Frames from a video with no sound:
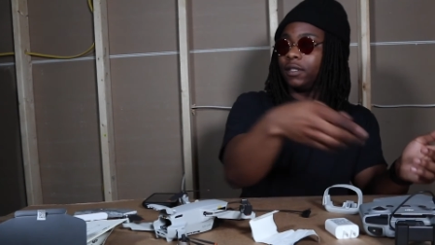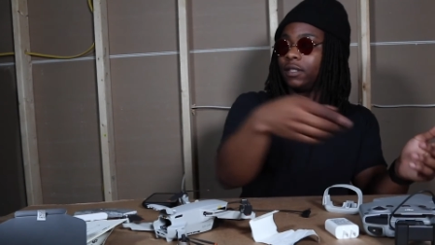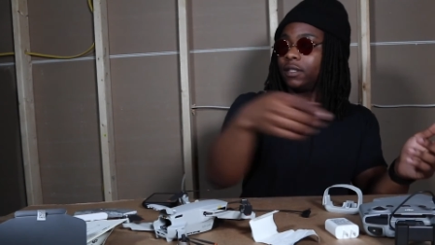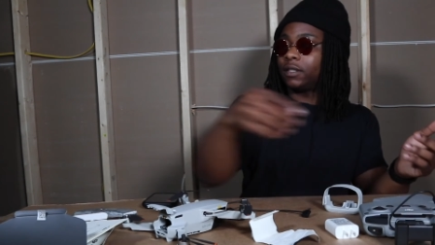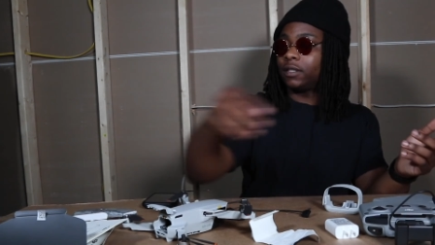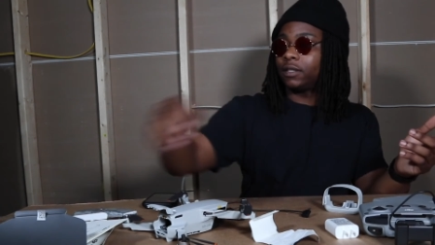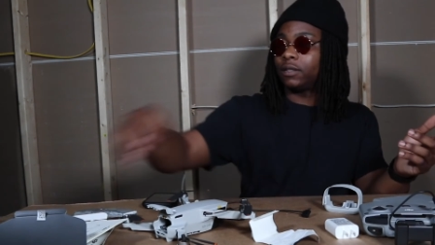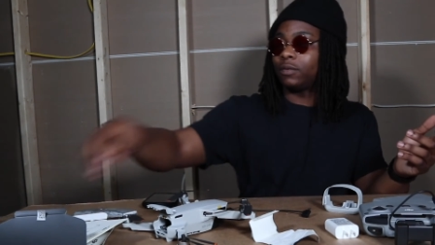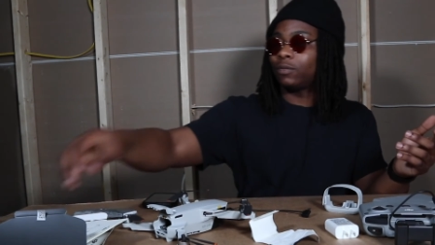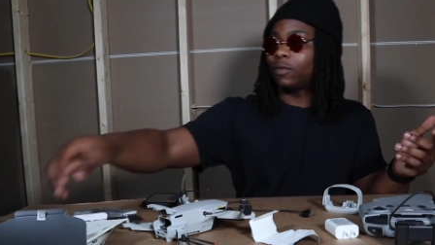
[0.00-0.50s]

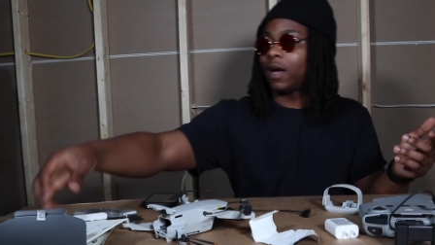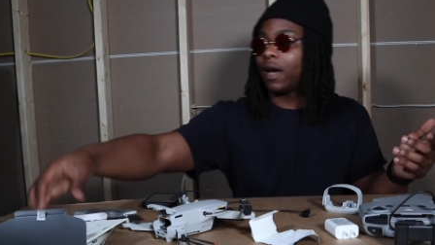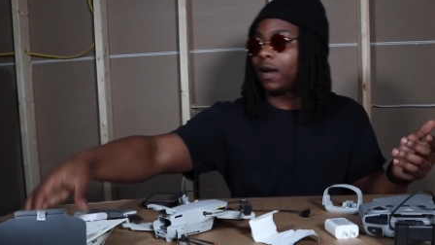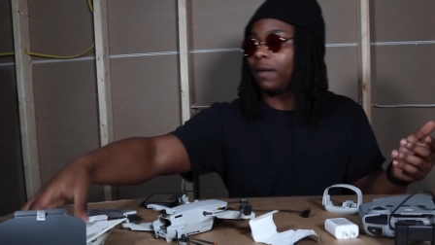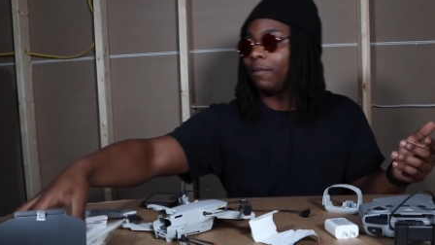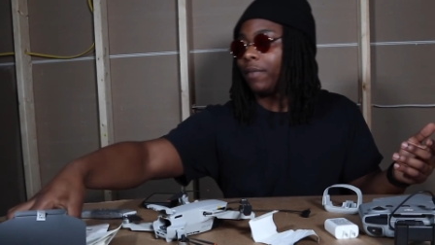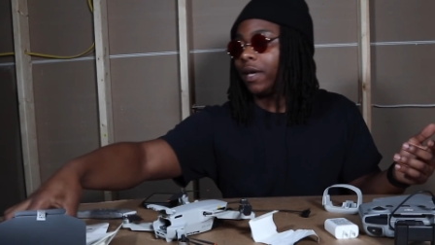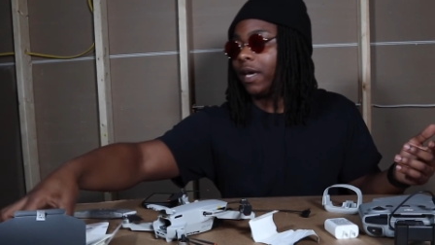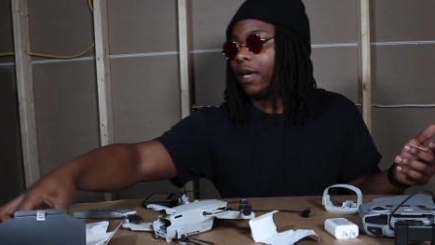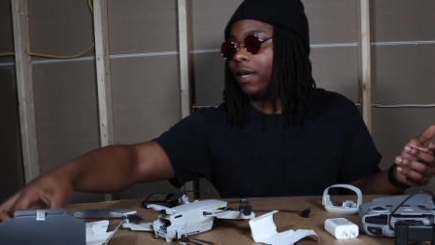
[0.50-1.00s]
This is why the
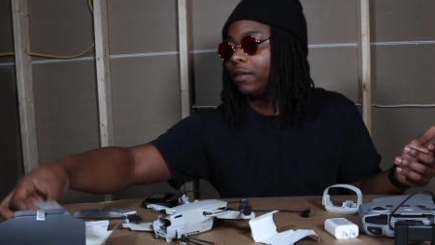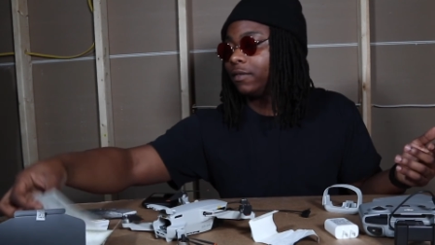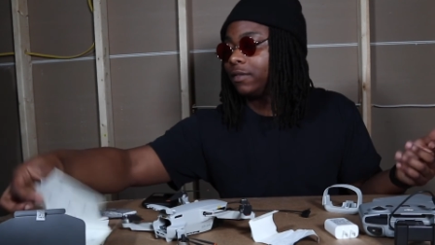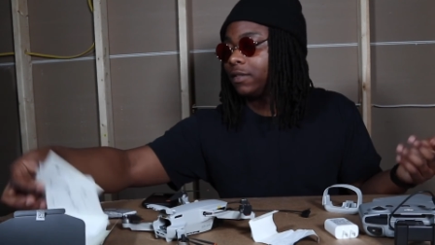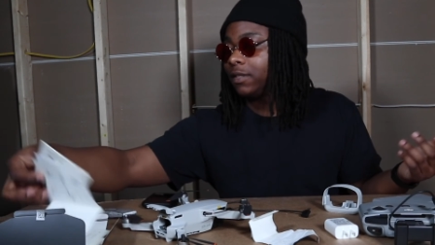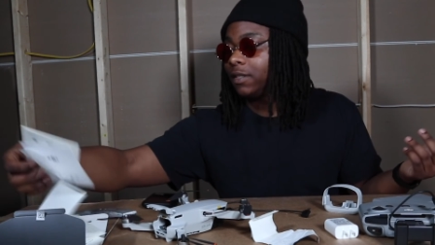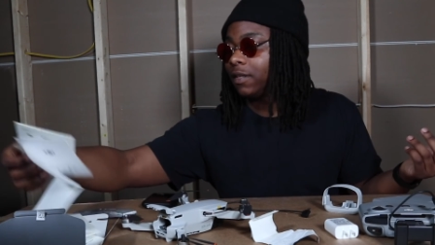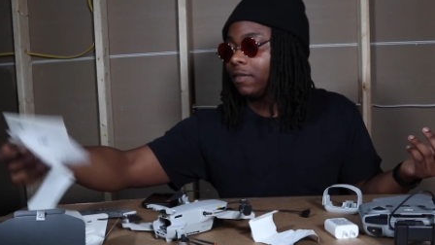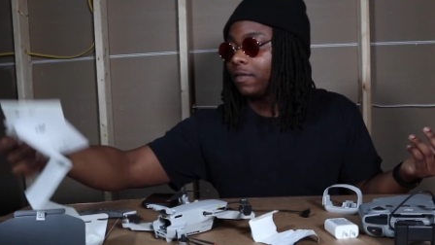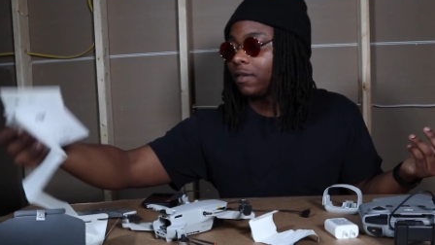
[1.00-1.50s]
manual
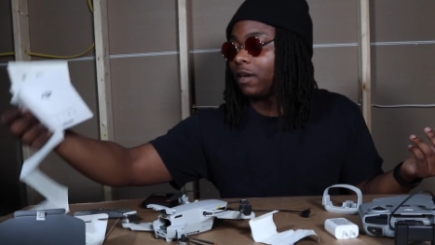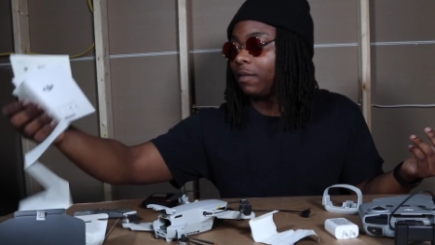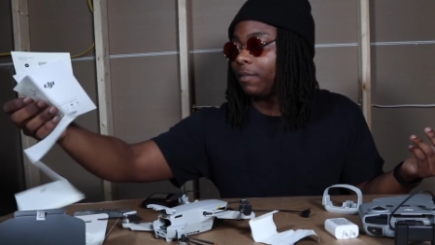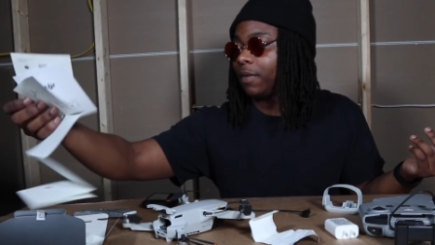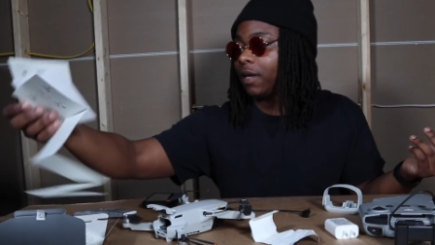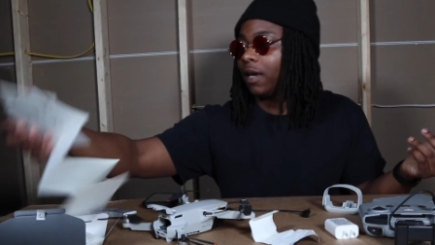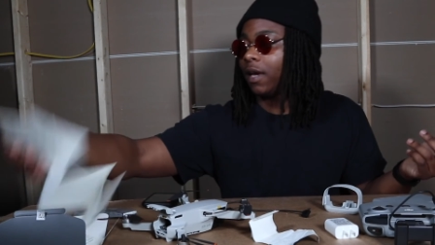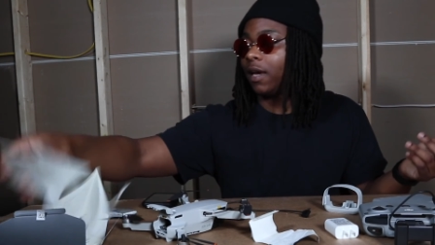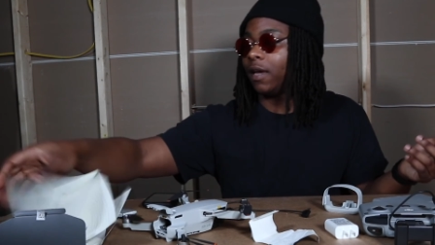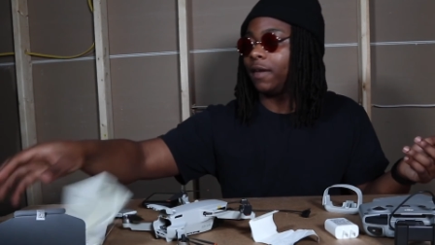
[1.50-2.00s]
stuff come
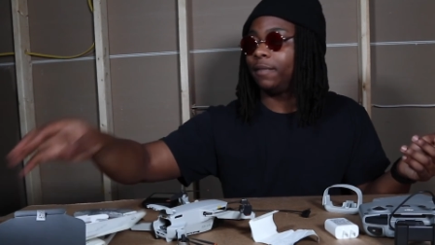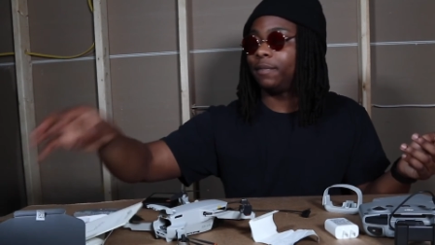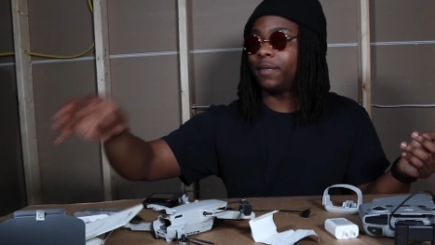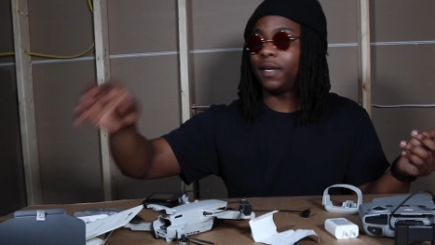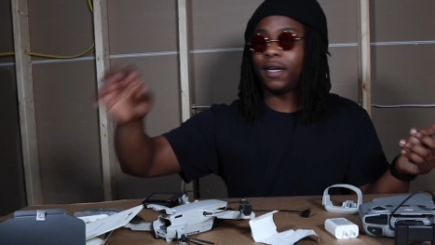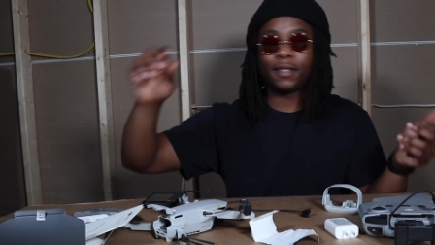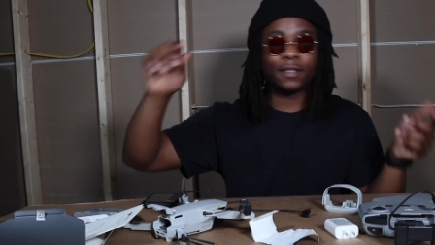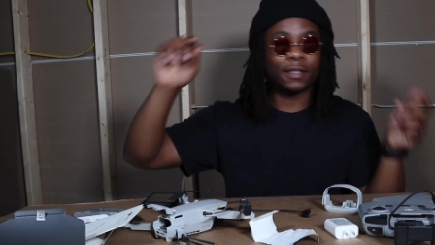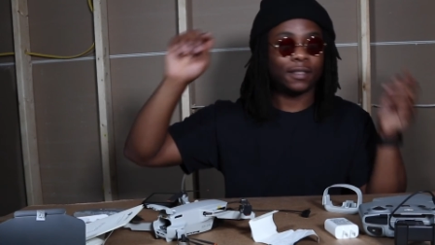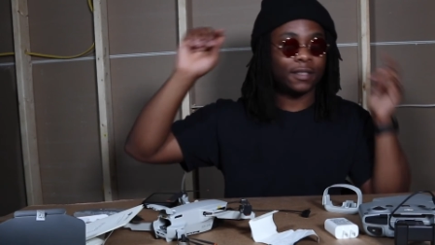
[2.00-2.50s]
in handy, but
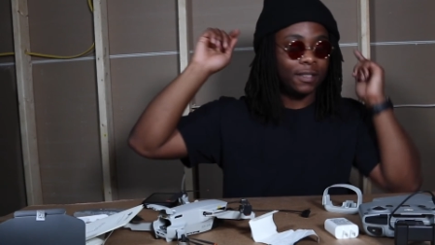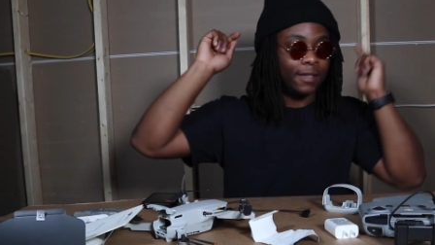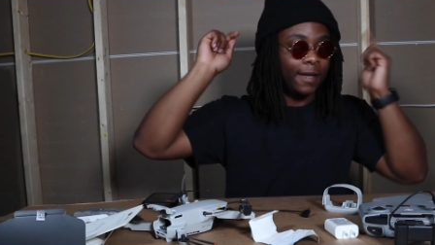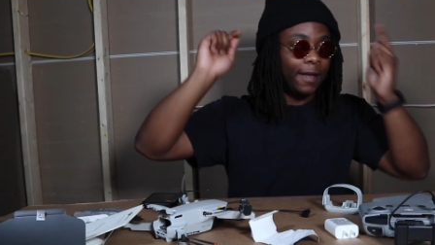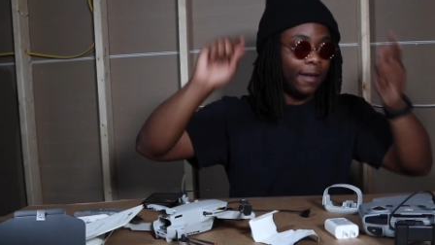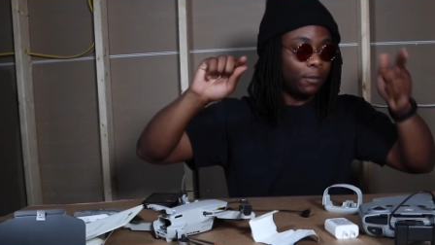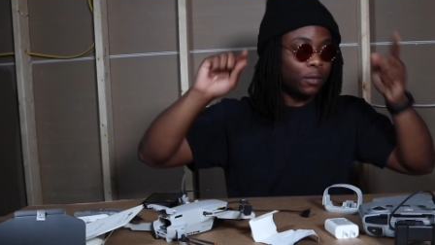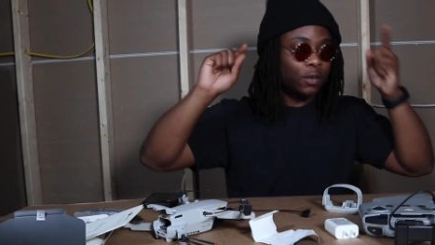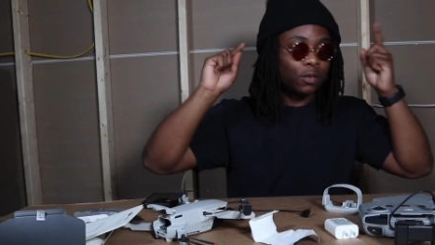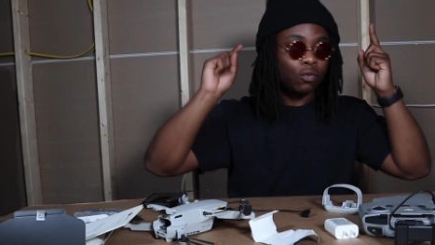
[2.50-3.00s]
at the
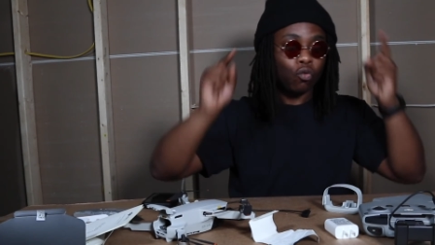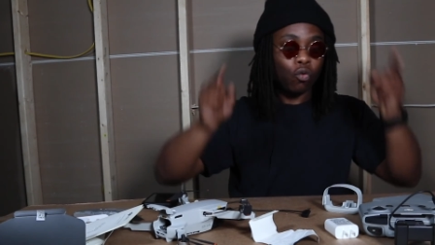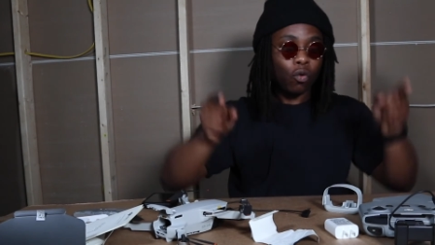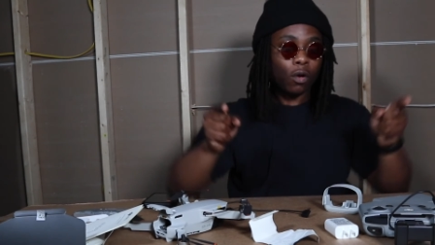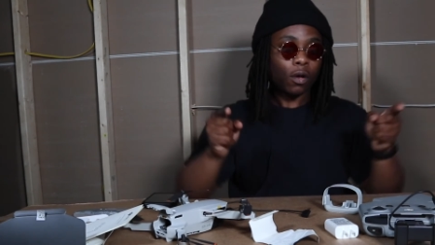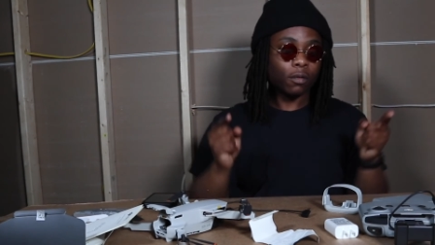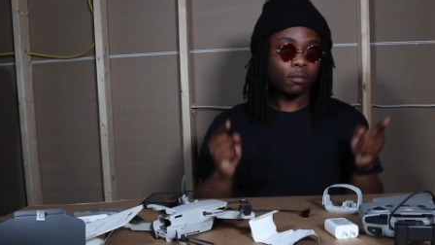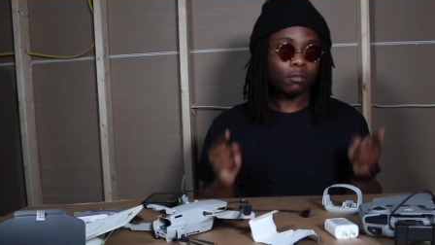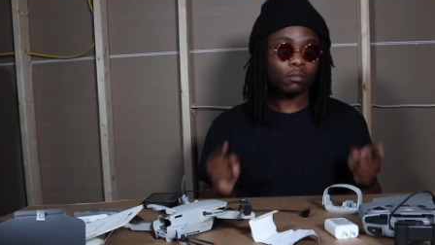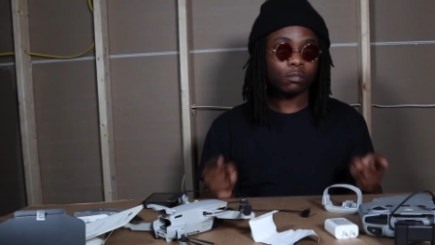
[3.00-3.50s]
same
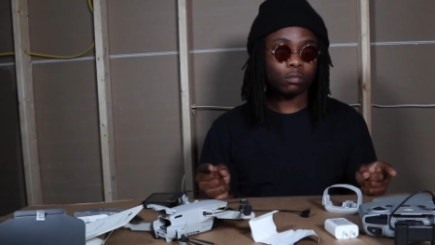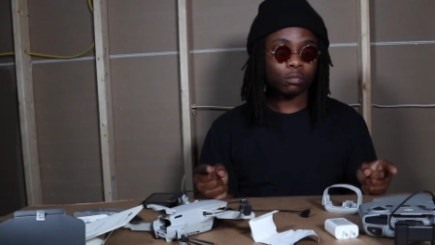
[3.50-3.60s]
time,